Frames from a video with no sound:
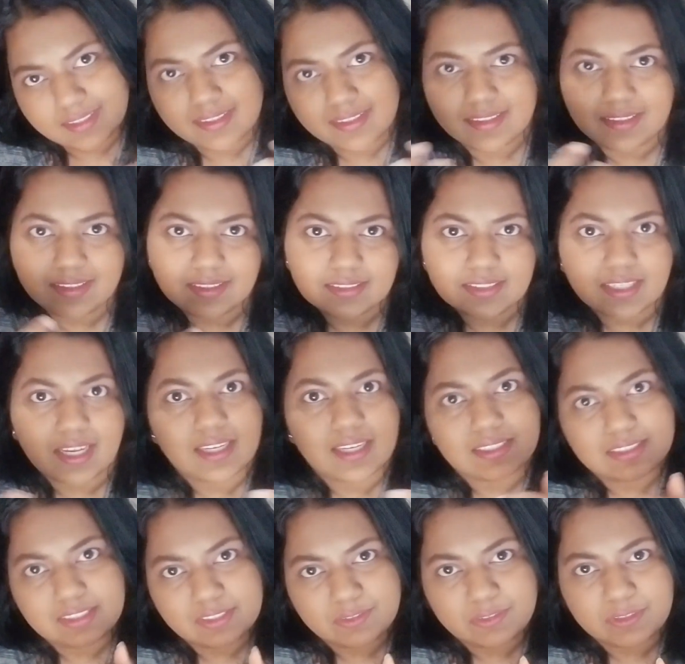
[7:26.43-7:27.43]
it's kind
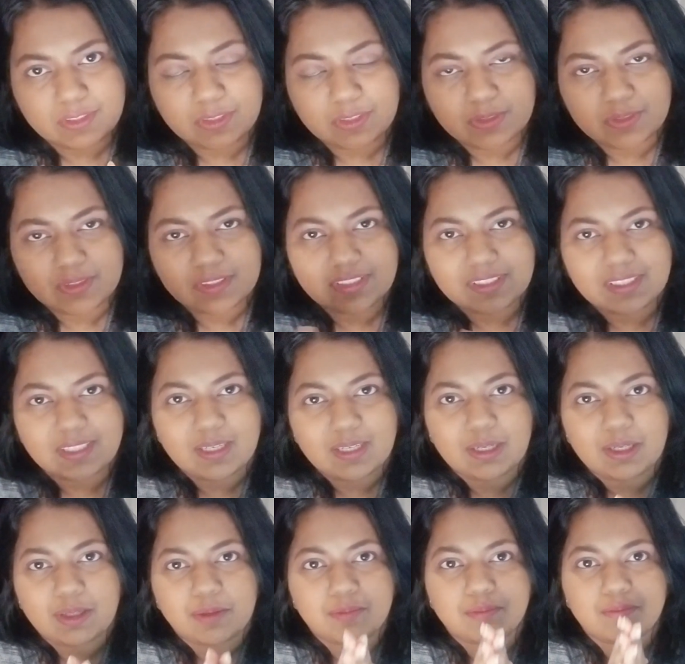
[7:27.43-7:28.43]
of difficult.
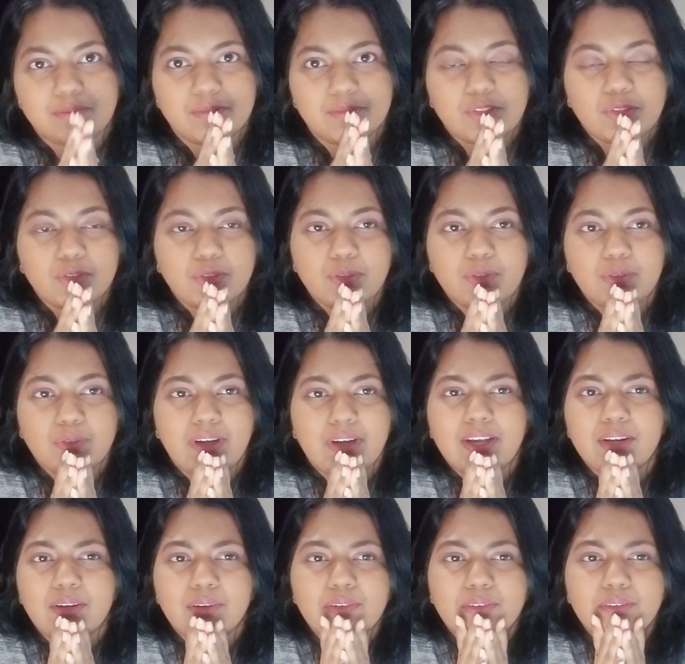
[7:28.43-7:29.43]
So I
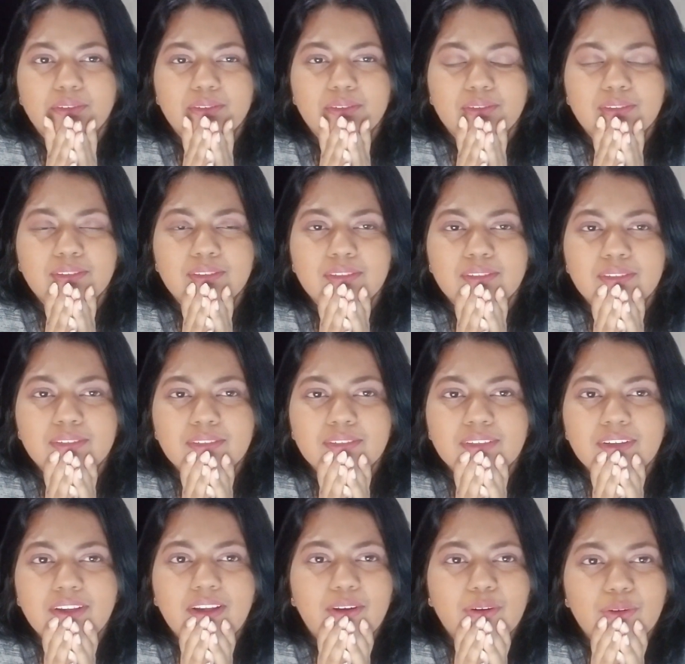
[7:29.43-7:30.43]

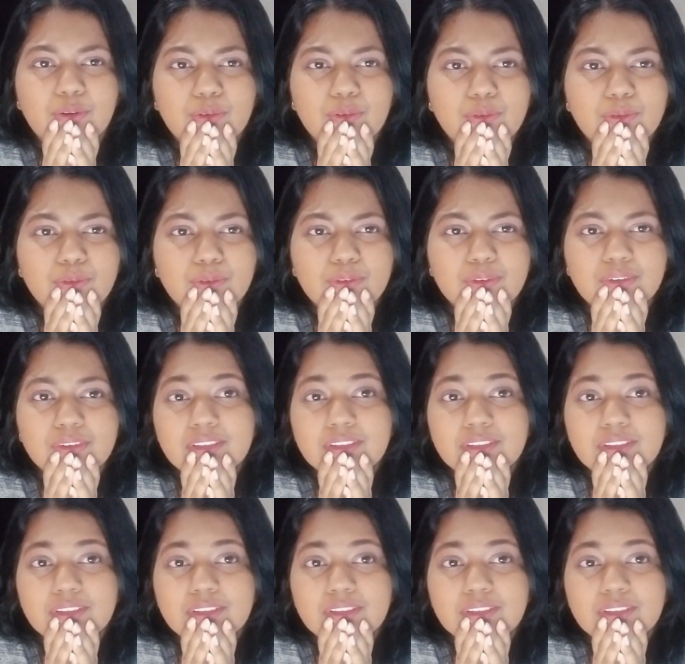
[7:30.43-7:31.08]
don't,